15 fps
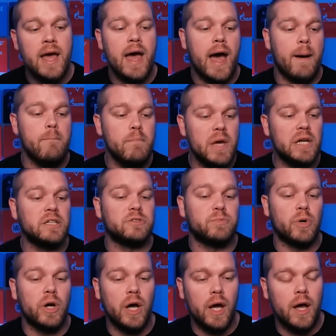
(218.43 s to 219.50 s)
and
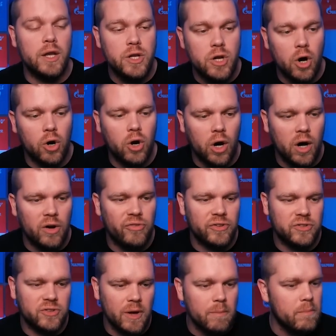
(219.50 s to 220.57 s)
Middlesbrough knock
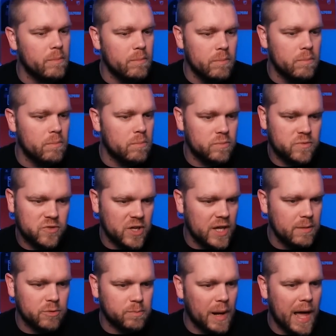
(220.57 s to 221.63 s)
off some
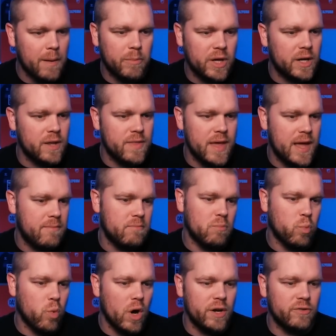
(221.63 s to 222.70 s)
teams, Blackburn, and
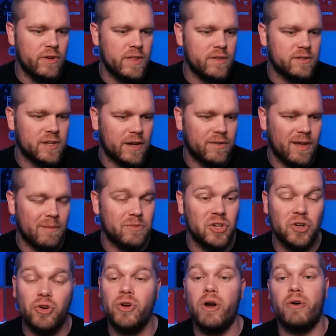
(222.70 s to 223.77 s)
then one of either
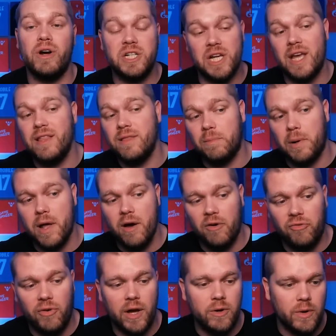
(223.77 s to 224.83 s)
Southampton or Norwich in the
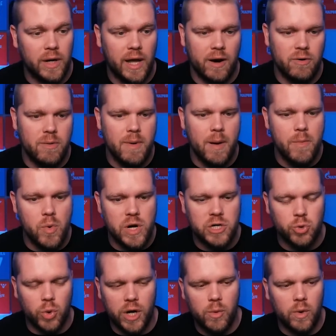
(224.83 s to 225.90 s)
playoff final. I can't remember
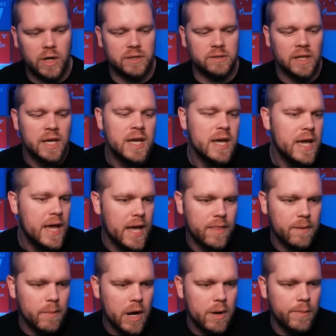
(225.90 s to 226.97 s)
which one it was
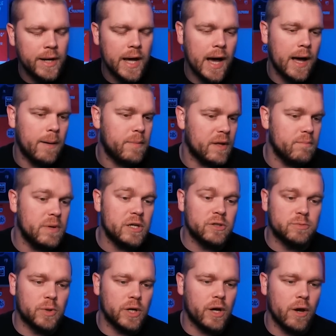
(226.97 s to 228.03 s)
at the moment, but
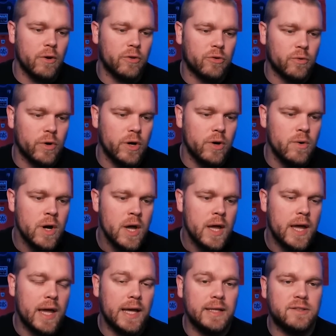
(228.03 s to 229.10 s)
Middlesbrough go through
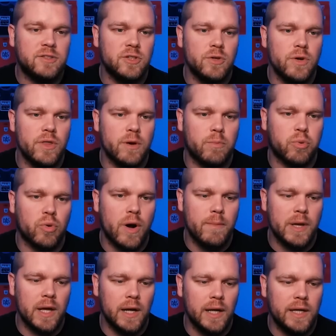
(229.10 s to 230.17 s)
into the
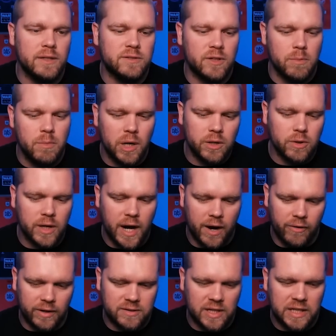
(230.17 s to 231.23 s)
Premier League. So Michael
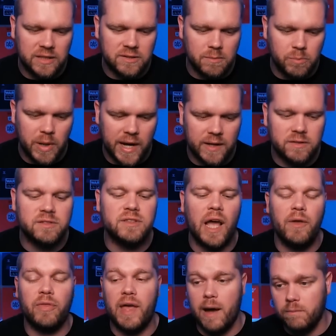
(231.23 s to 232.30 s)
Carrick takes them past
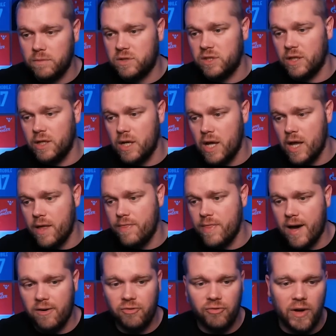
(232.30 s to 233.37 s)
Southampton in
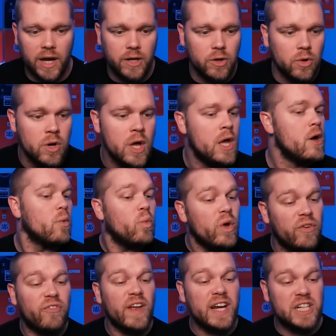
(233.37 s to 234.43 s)
that final.
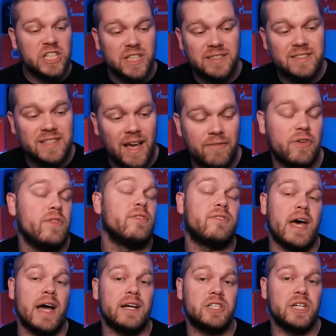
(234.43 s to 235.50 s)
We finish in 7th,
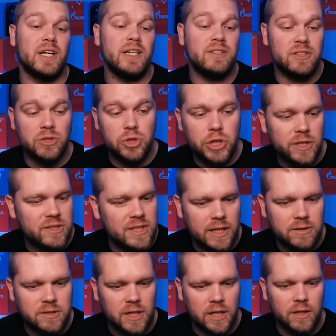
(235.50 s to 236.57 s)
actually, so just
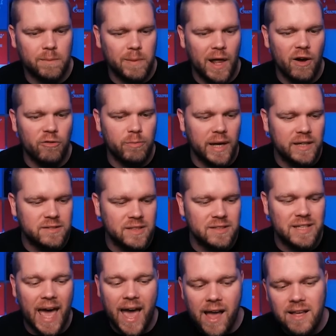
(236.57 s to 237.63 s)
outside the playoff
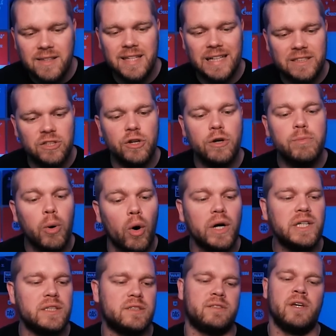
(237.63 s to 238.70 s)
paces. 82
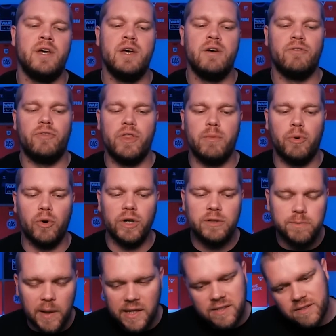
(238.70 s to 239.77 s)
points for the
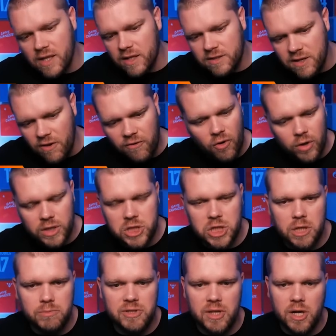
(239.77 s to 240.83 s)
boys, plus 34 in
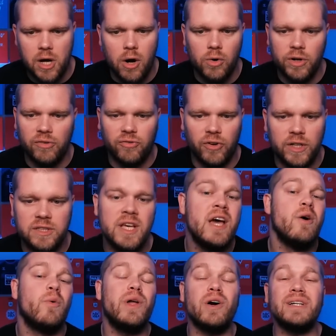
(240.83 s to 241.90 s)
terms of the goal difference.
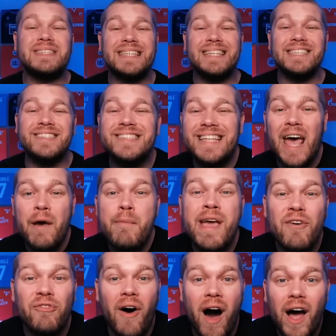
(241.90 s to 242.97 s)
We got to the
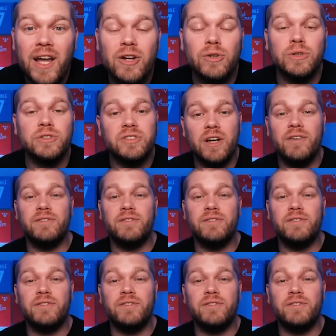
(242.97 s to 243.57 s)
semi-finals of